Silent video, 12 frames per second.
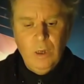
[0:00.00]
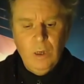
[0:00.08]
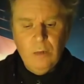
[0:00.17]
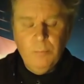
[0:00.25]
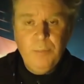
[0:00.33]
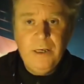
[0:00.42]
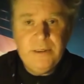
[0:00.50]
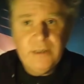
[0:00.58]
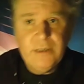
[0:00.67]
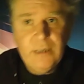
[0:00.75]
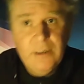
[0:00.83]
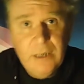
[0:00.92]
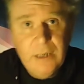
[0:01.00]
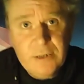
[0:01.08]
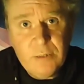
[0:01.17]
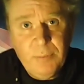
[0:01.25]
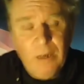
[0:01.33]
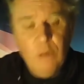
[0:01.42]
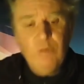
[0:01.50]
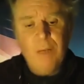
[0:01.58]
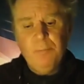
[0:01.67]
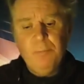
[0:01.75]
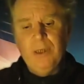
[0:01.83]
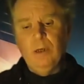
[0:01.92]
basically, it's about a ramping
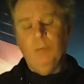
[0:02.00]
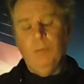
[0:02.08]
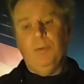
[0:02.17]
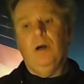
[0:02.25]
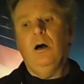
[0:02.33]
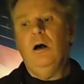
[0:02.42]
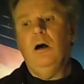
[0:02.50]
up of